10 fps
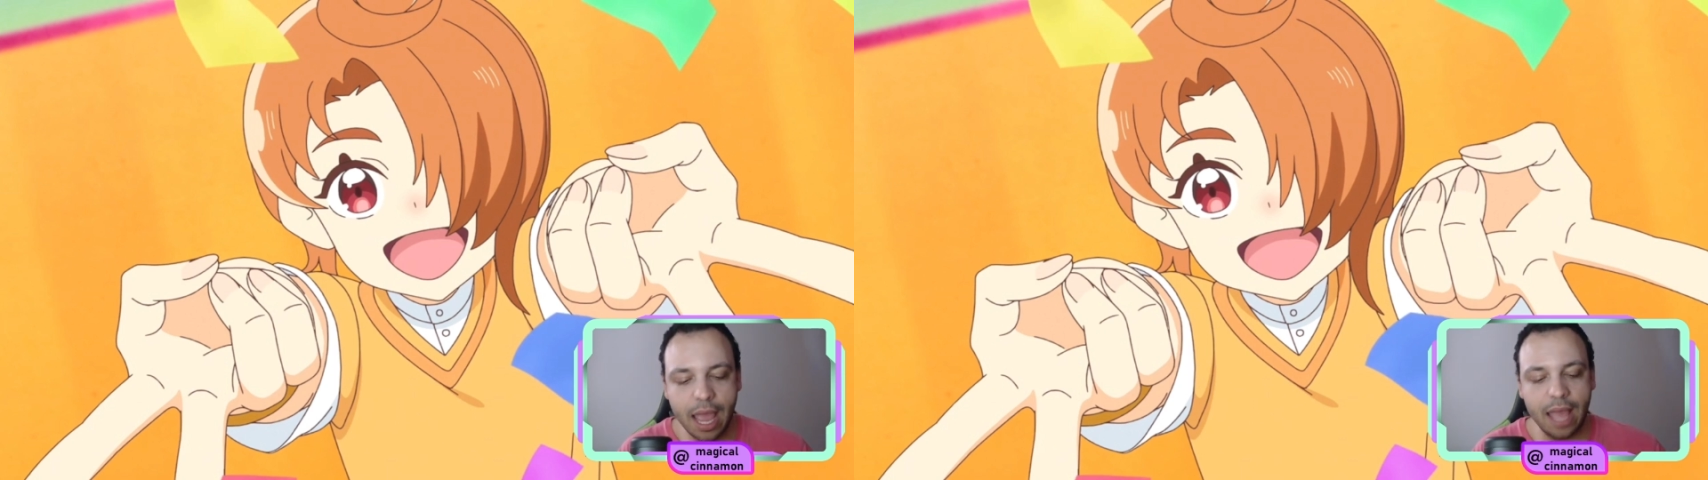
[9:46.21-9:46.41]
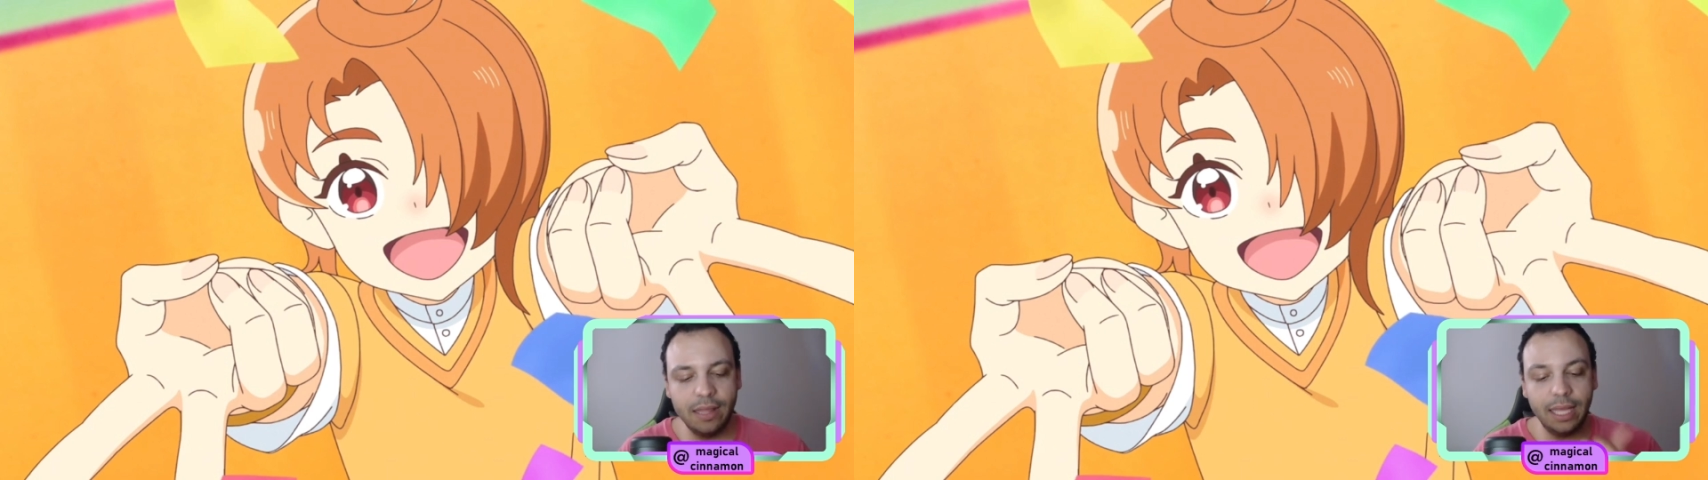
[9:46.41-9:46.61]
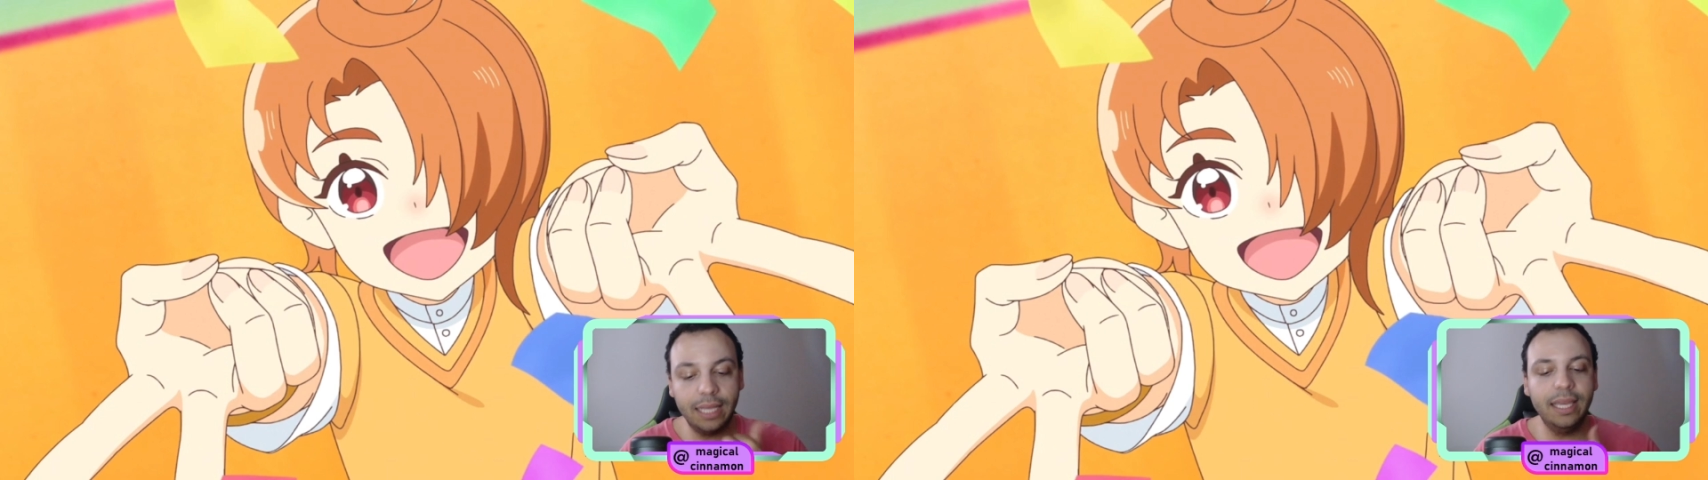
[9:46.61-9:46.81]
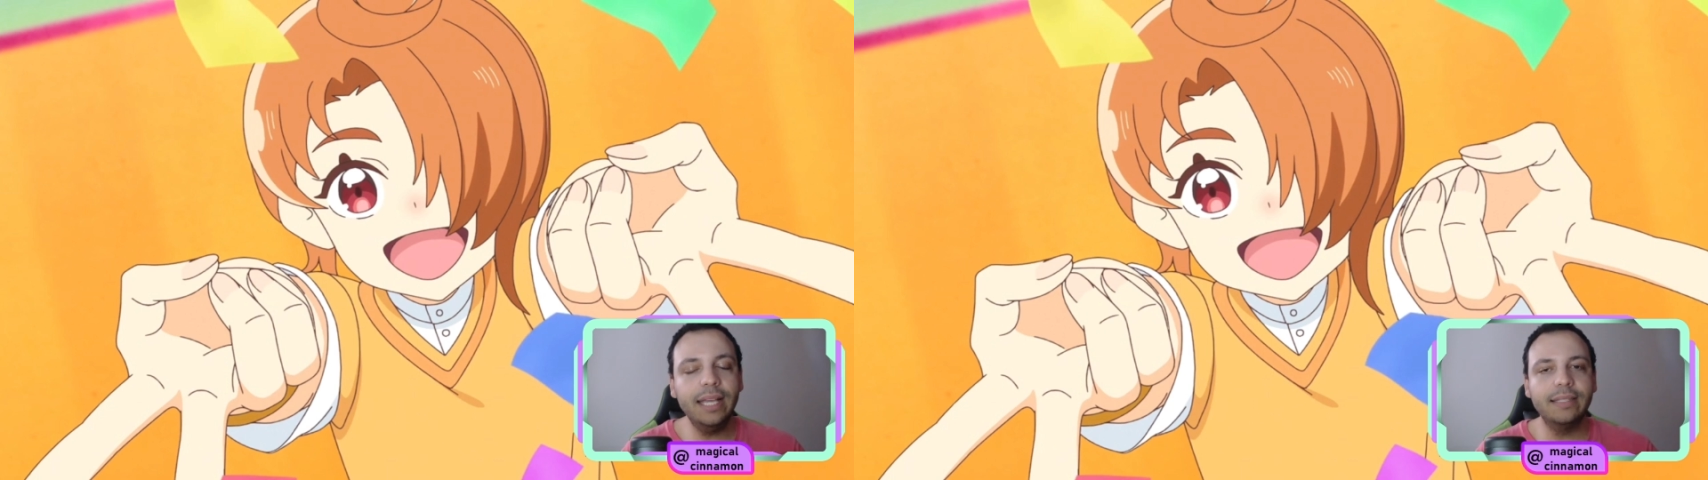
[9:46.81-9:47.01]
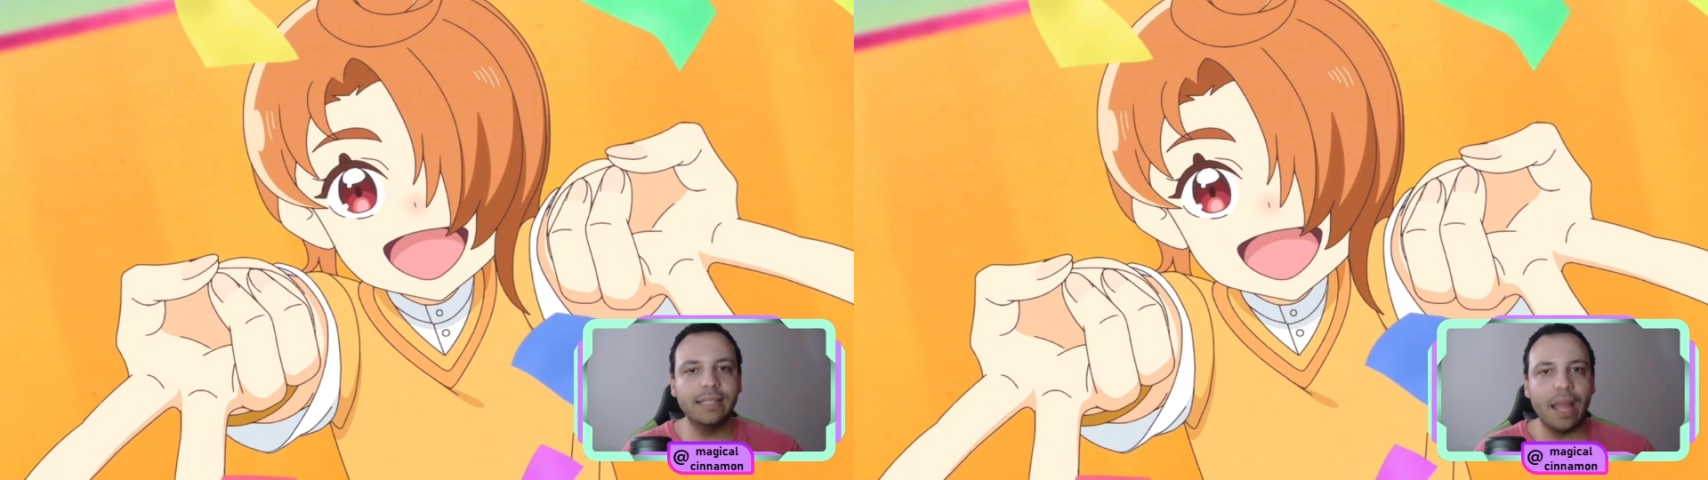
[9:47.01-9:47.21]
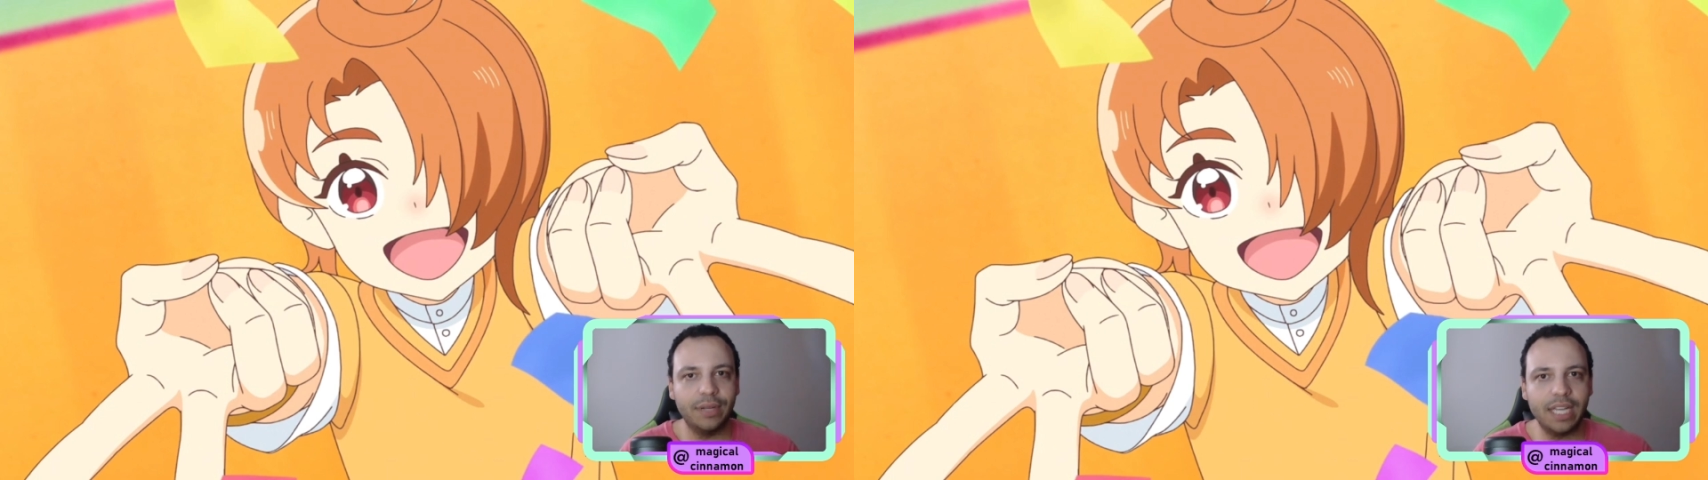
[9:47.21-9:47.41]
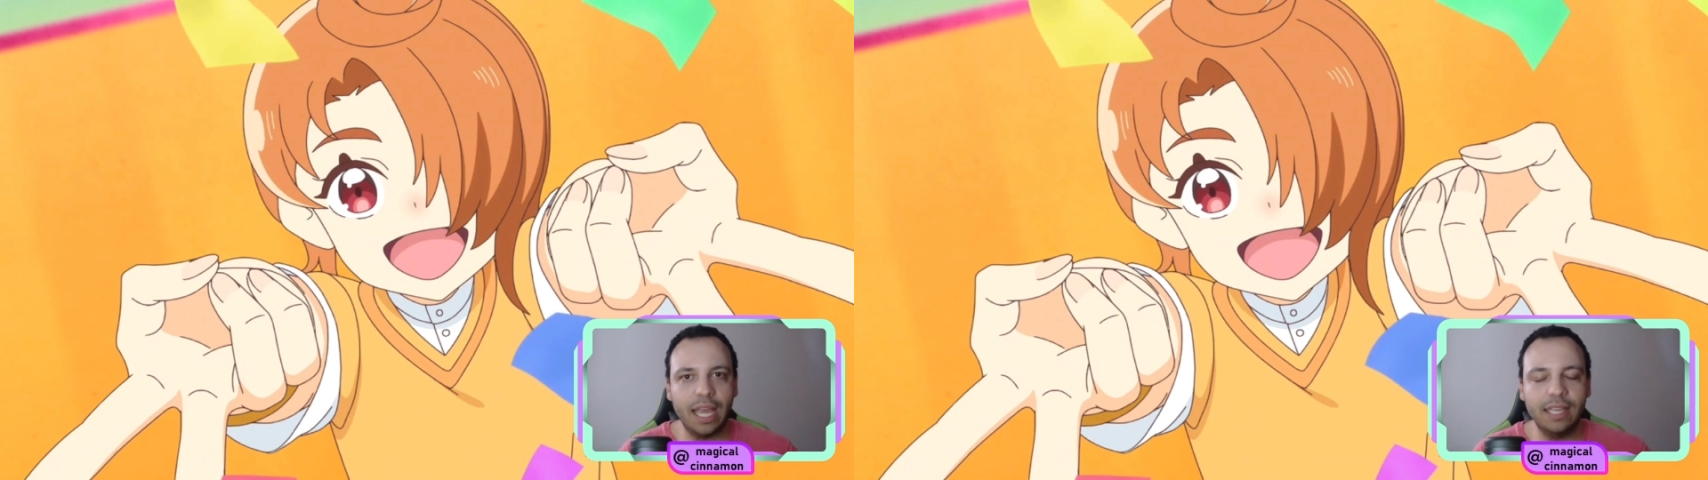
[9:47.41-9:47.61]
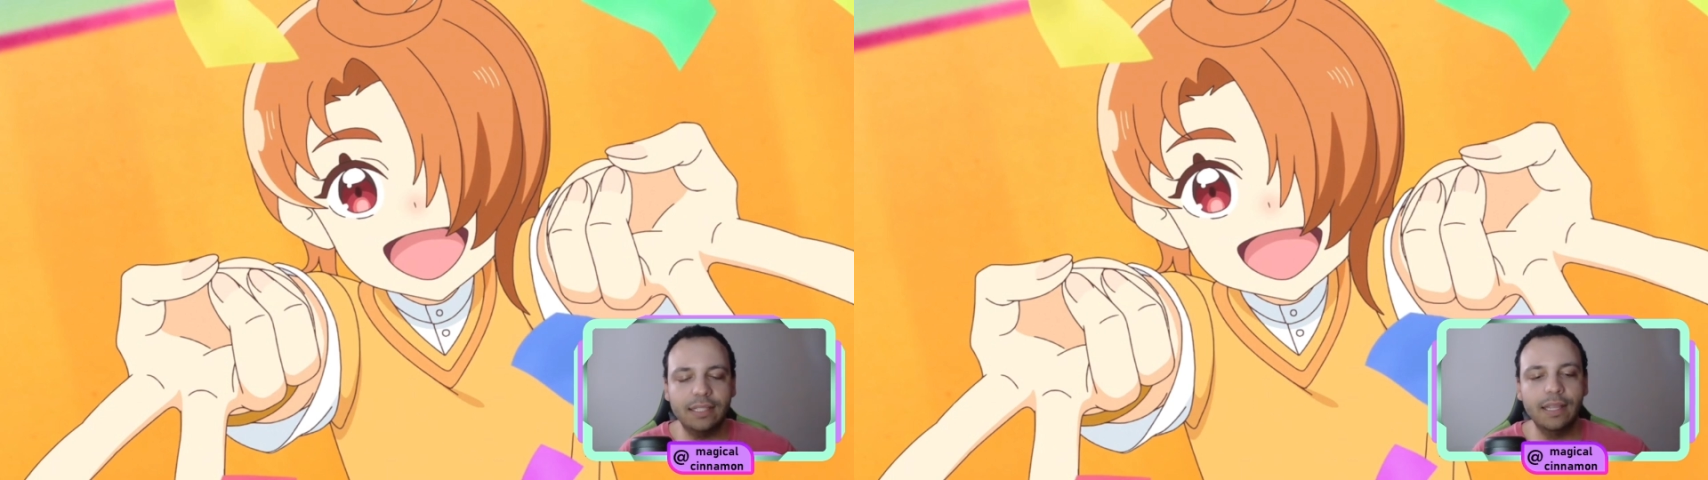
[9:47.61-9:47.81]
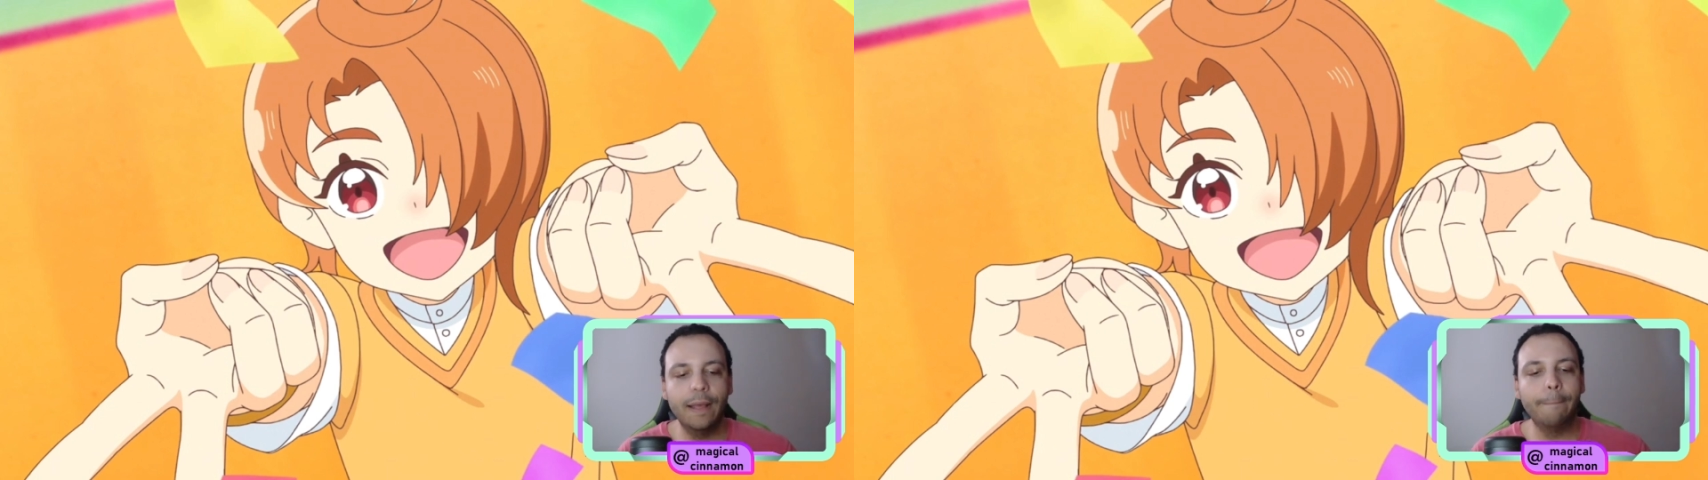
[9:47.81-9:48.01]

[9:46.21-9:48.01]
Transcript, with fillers: and the kids nowadays,